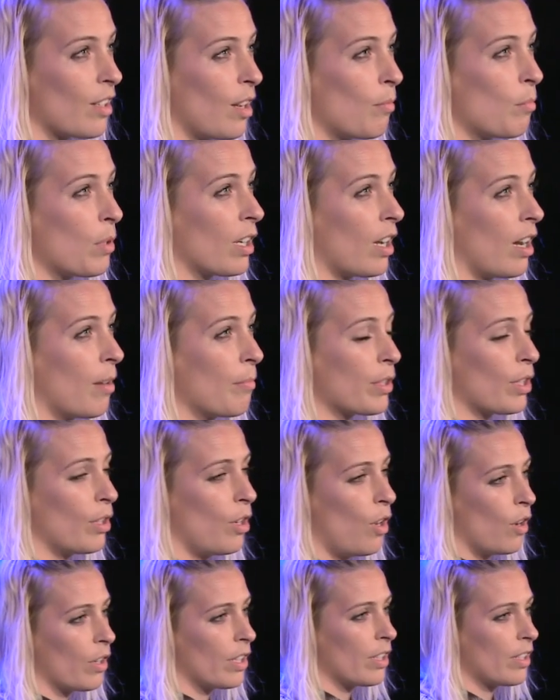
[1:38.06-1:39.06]
someone comes
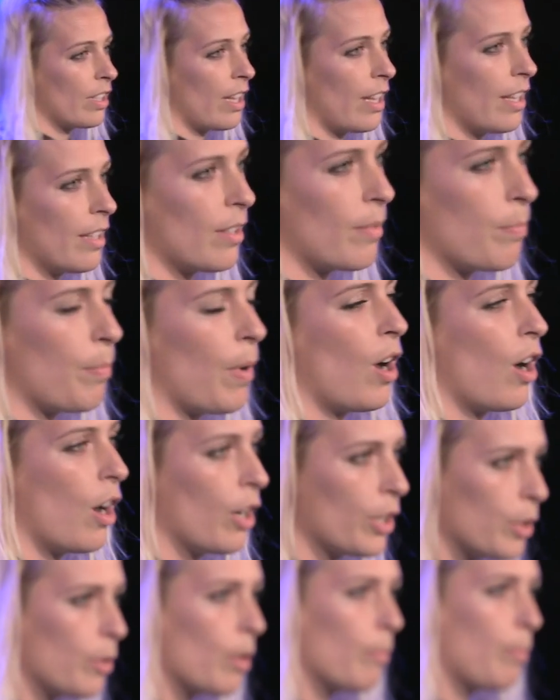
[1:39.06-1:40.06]
along and says, But
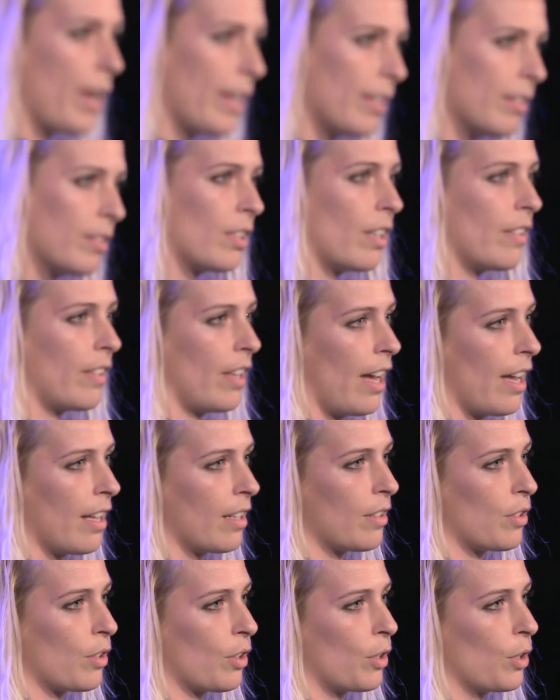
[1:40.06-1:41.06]
are you the best at
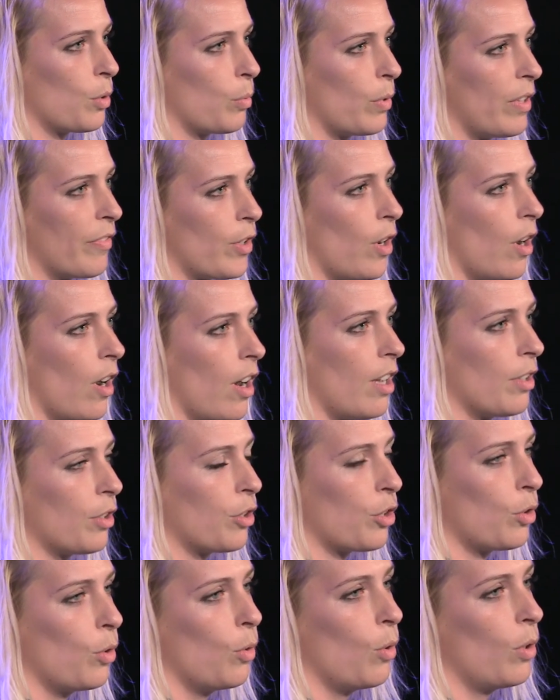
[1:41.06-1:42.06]
that? Because we've got a
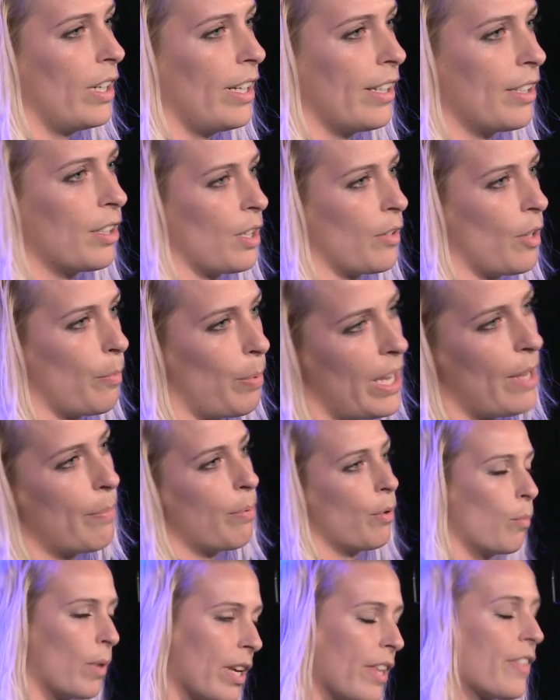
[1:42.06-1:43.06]
short list of the
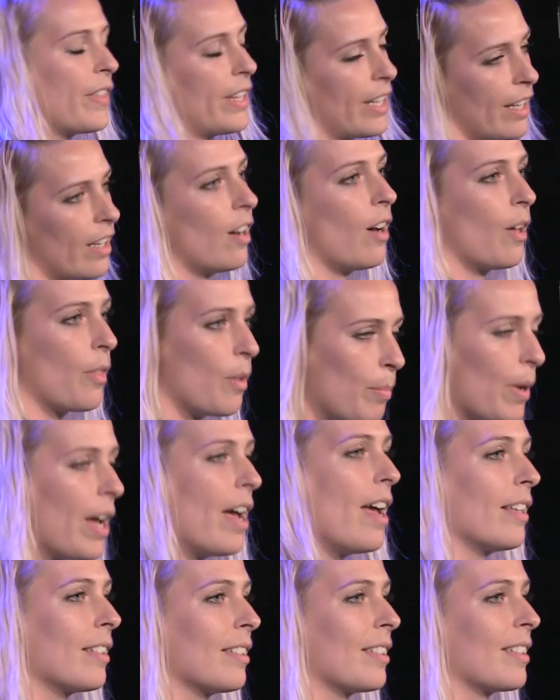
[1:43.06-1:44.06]
people we think are the
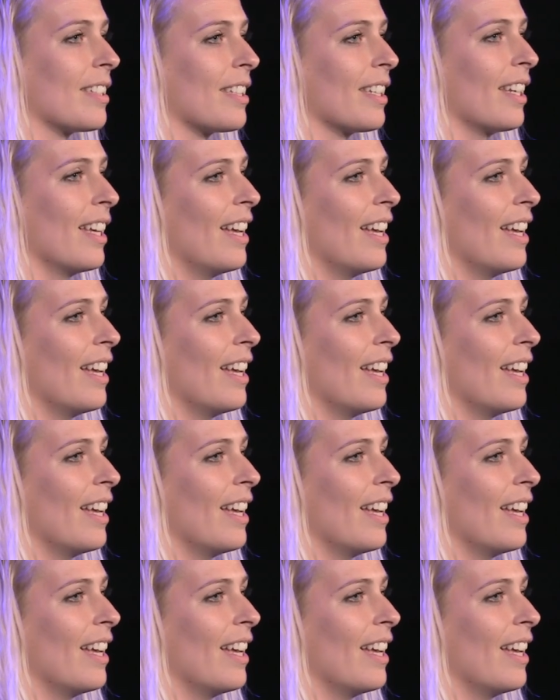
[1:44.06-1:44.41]
best,